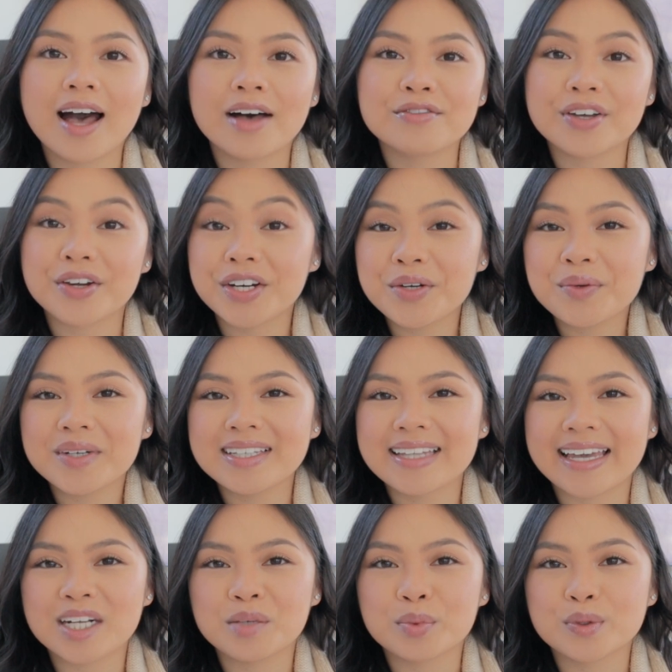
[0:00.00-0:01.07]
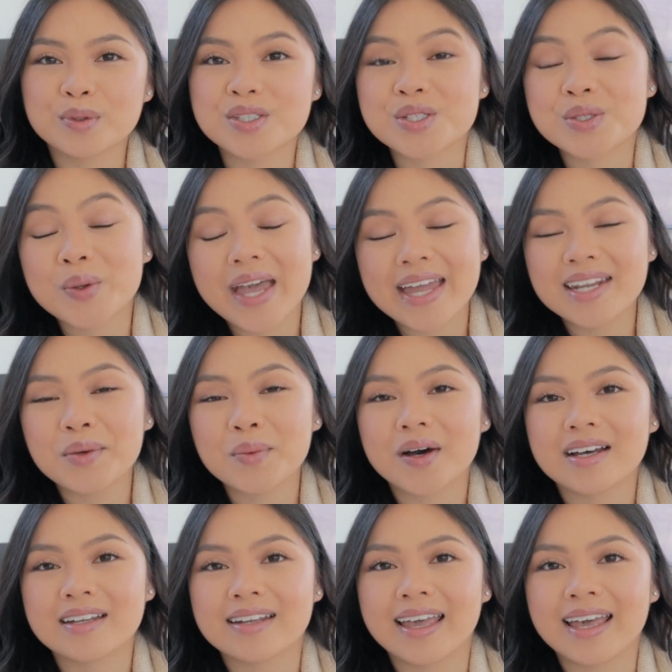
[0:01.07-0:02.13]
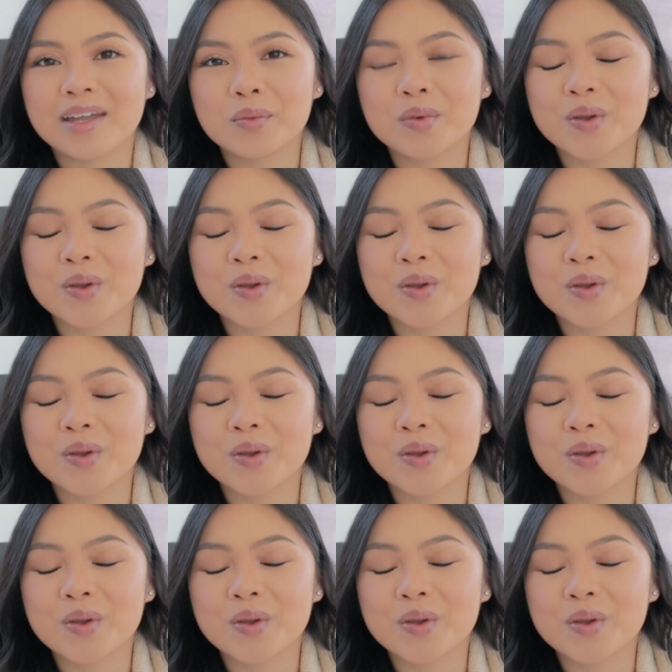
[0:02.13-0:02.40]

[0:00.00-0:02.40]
are very relatable to anyone and